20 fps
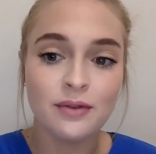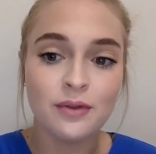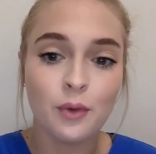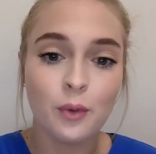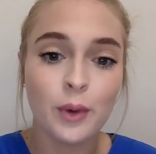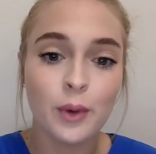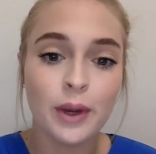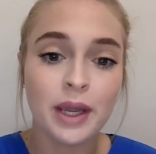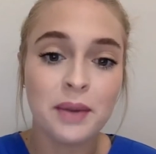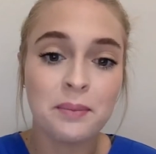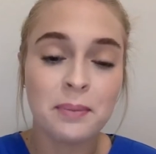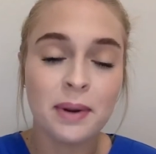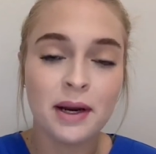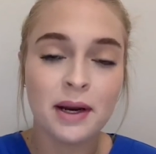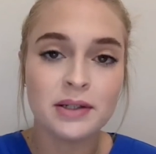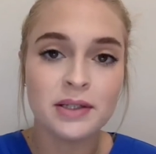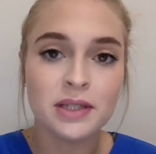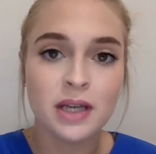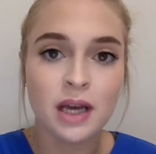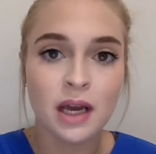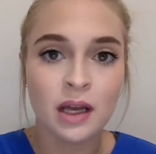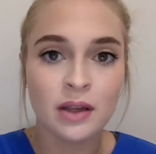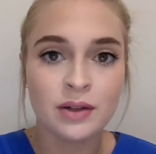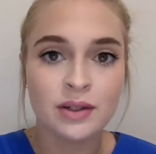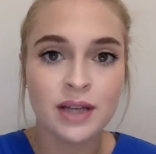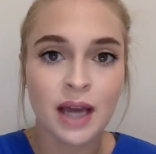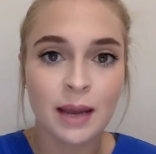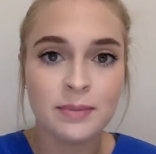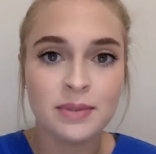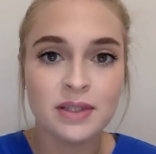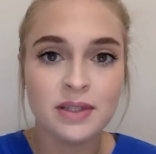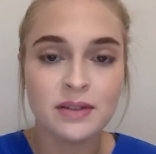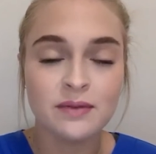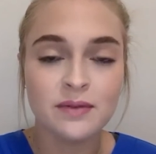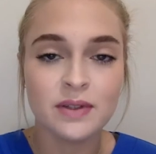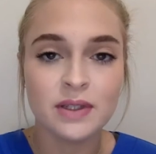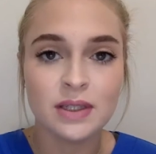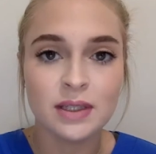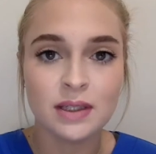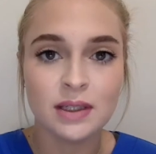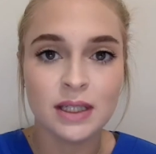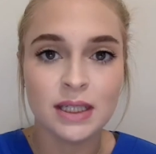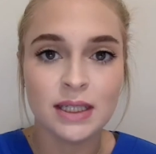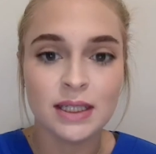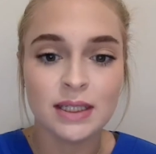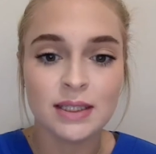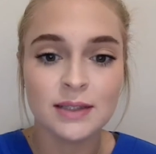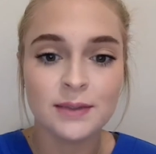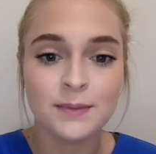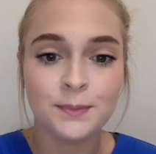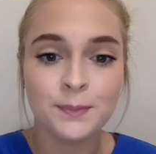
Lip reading: when compared to other types of facilities.